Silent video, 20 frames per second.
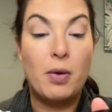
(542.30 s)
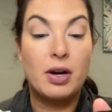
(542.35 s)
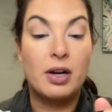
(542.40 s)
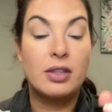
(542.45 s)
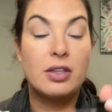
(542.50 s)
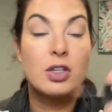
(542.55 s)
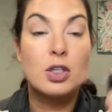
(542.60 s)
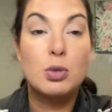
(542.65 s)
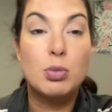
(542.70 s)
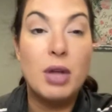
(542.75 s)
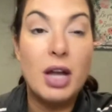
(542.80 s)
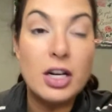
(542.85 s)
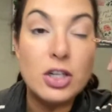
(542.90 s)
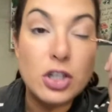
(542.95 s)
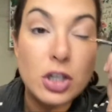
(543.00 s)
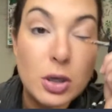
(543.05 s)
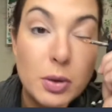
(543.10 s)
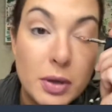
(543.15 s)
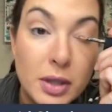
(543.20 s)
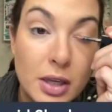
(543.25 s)
one of the
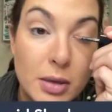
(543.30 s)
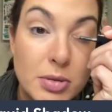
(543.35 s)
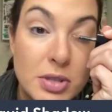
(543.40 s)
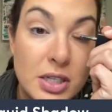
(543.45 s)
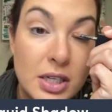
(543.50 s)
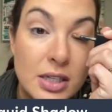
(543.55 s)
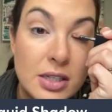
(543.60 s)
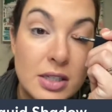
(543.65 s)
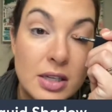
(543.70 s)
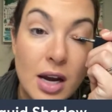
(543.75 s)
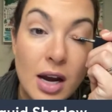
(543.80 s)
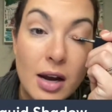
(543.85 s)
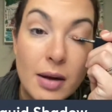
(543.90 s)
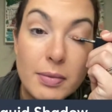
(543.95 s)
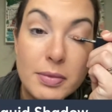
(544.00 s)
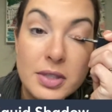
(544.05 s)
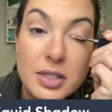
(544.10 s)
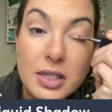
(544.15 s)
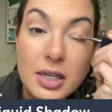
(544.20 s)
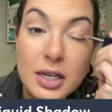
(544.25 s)
Splash Liquid Lipsticks
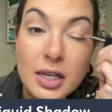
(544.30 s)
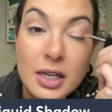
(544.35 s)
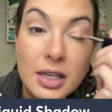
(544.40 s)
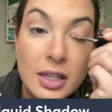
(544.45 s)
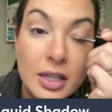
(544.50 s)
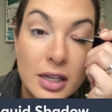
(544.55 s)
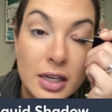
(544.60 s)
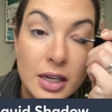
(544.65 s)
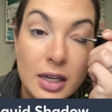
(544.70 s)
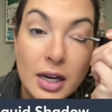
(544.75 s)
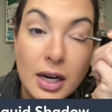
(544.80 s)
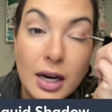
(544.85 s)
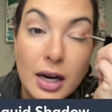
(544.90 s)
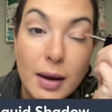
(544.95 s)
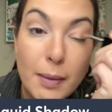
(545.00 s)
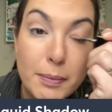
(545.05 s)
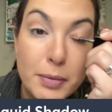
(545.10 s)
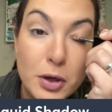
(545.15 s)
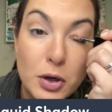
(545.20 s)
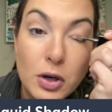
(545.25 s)
comes in the
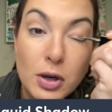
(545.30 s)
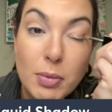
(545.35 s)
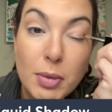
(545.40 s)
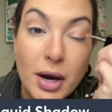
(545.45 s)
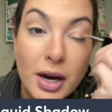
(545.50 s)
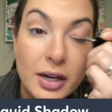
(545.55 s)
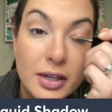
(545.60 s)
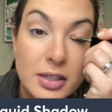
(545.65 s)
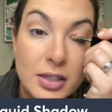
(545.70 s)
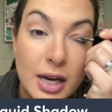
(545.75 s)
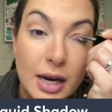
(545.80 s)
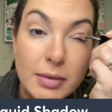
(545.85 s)
uh, beauty box.